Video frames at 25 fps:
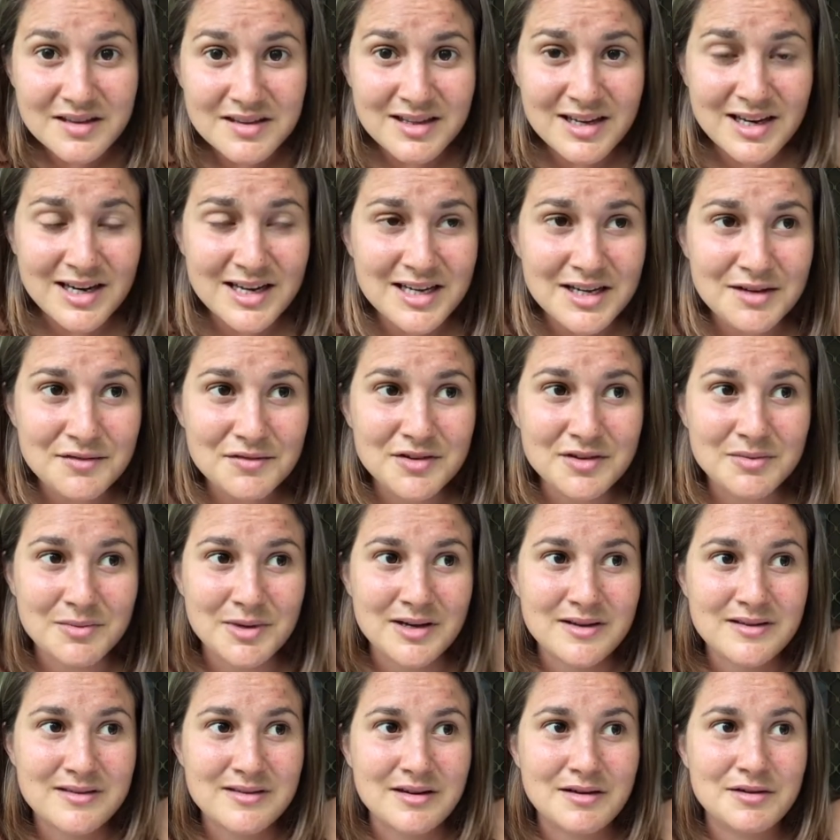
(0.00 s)
that I give to
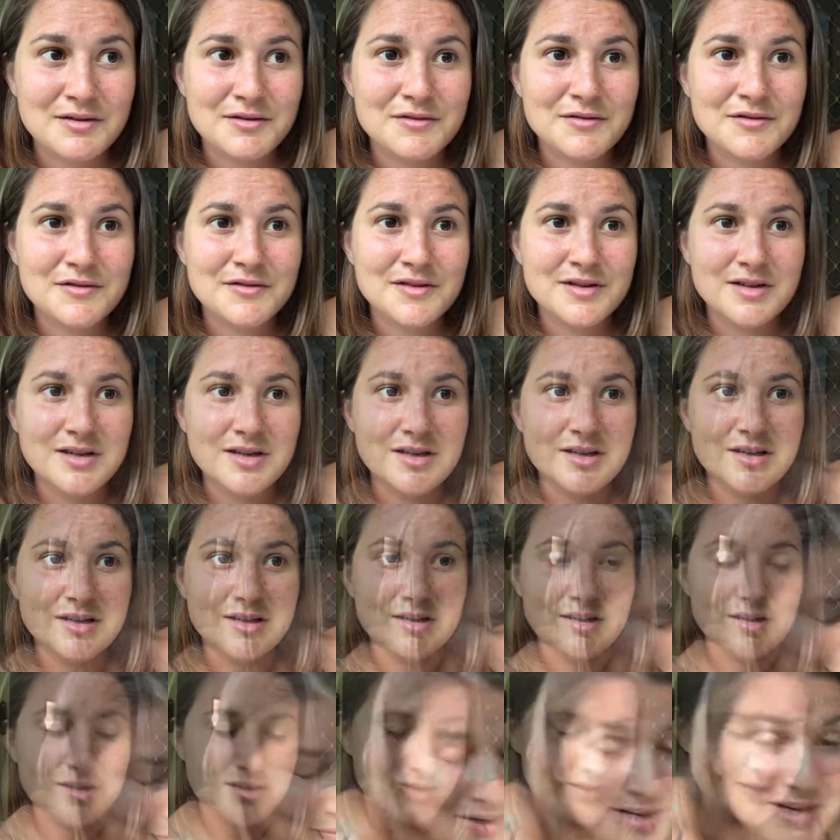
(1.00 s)
myself.
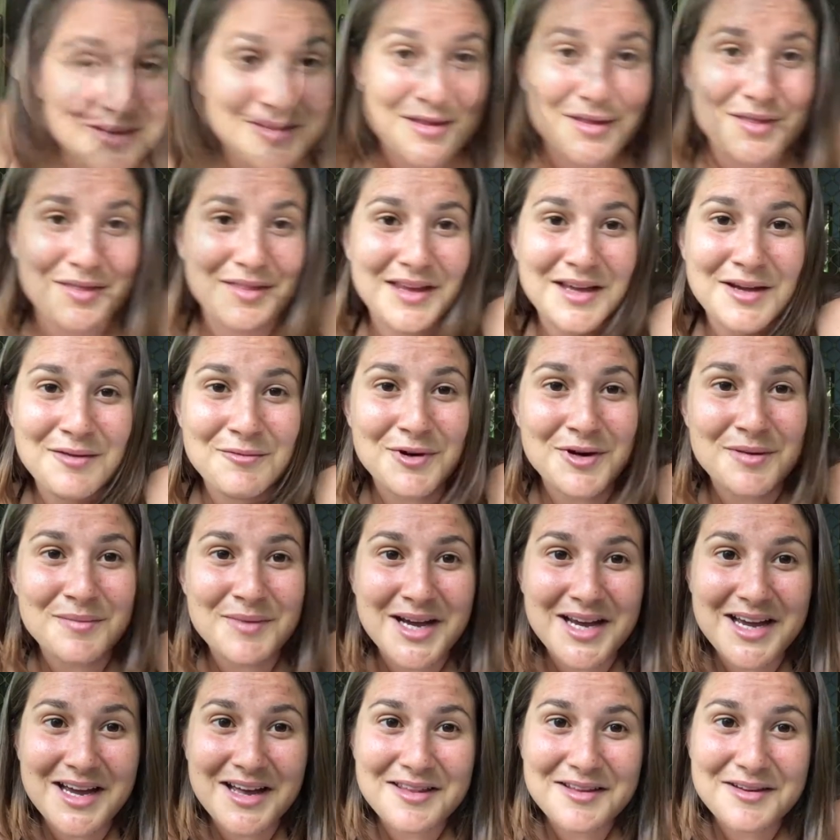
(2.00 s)
So one of
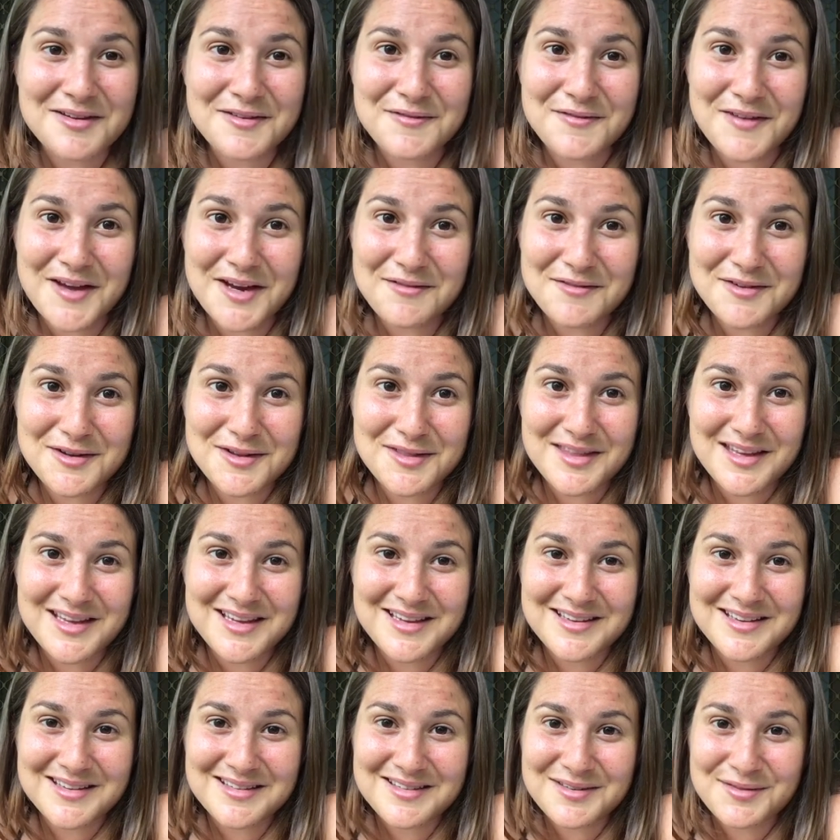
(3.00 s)
my other favorite
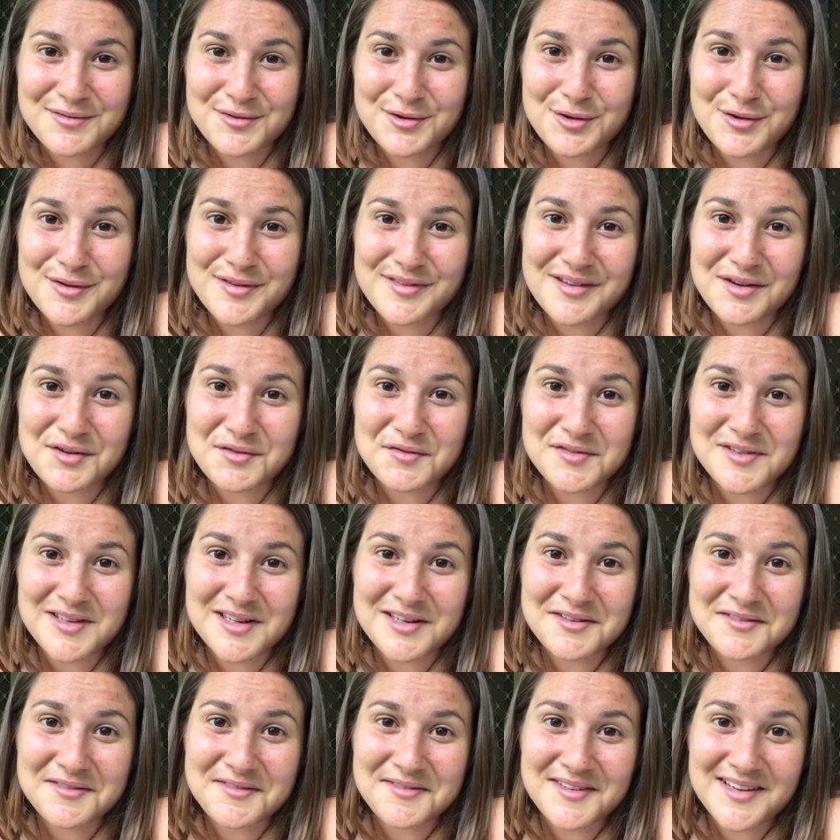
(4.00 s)
things for
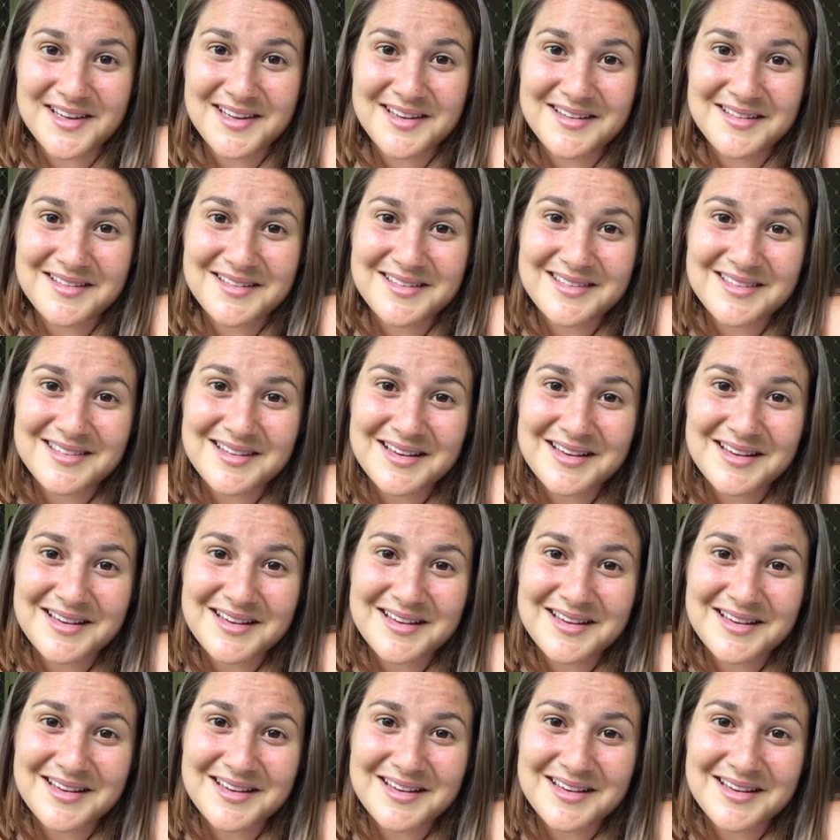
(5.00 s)
self-love is